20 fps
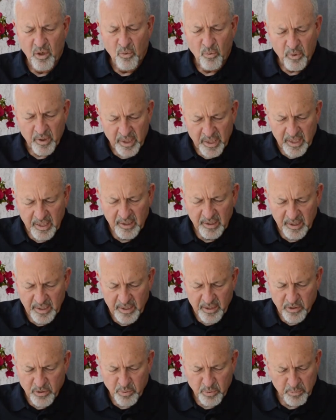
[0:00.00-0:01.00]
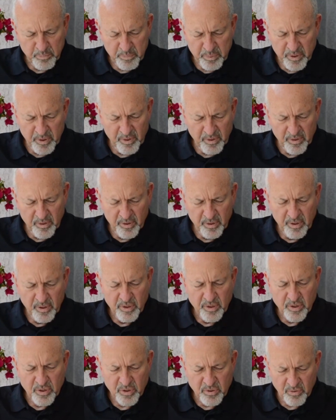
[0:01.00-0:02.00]
We need leaders with pure,
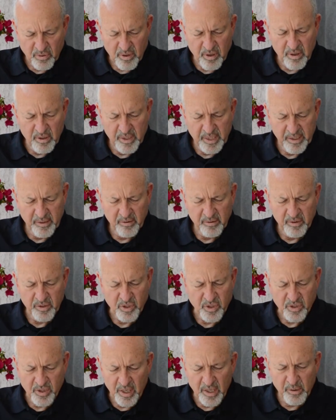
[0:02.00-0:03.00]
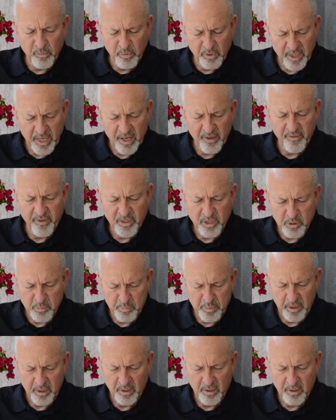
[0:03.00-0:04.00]
strong character, starting with how they
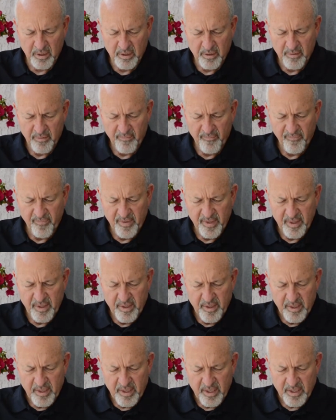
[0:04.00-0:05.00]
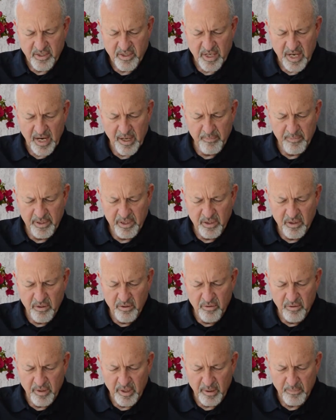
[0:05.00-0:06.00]
speak. As Solomon
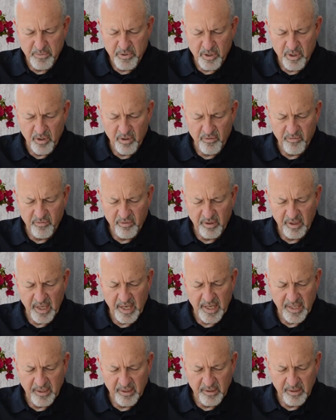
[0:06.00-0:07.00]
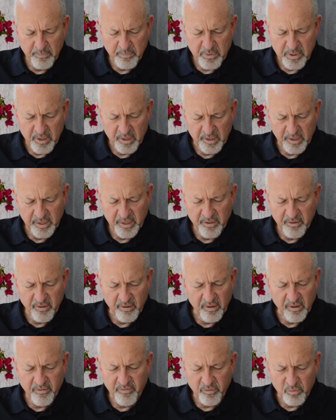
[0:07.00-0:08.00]
knew and observed, lying lips of a
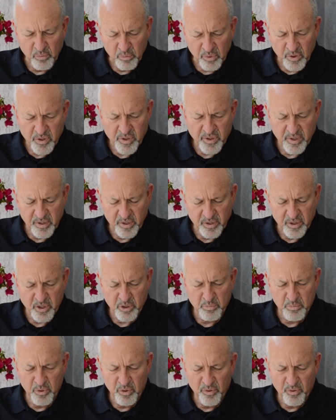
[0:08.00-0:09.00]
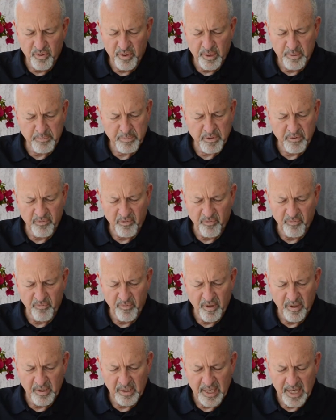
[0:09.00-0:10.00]
leader are even worse than the smooth lips of
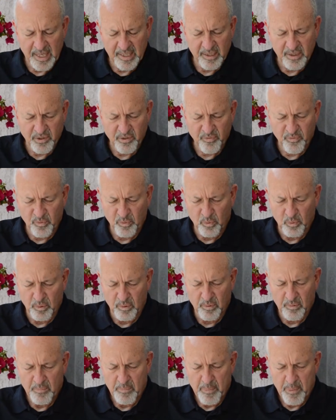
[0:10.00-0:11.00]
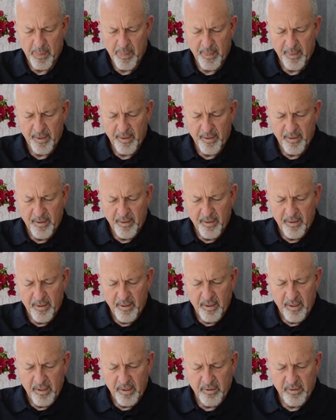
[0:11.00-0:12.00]
a godless fool.
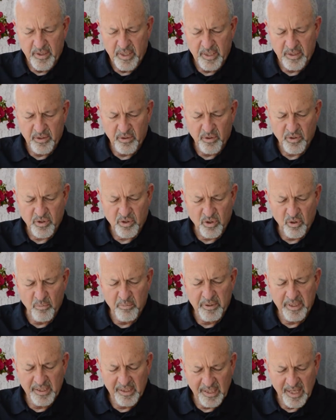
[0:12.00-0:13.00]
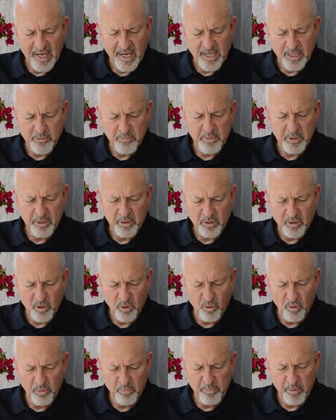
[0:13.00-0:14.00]
And yet there are so many lies being
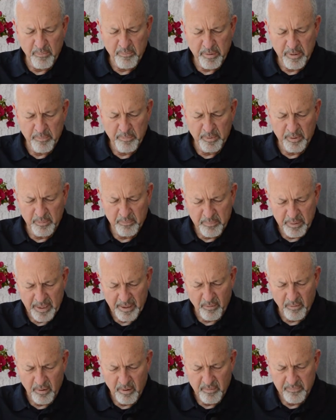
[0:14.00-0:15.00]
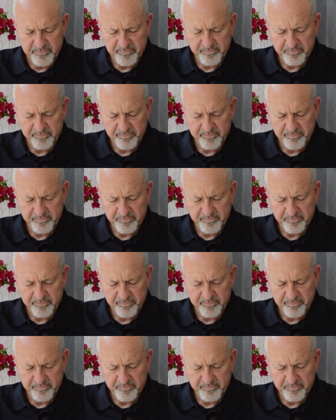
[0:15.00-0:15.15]
told by people in power.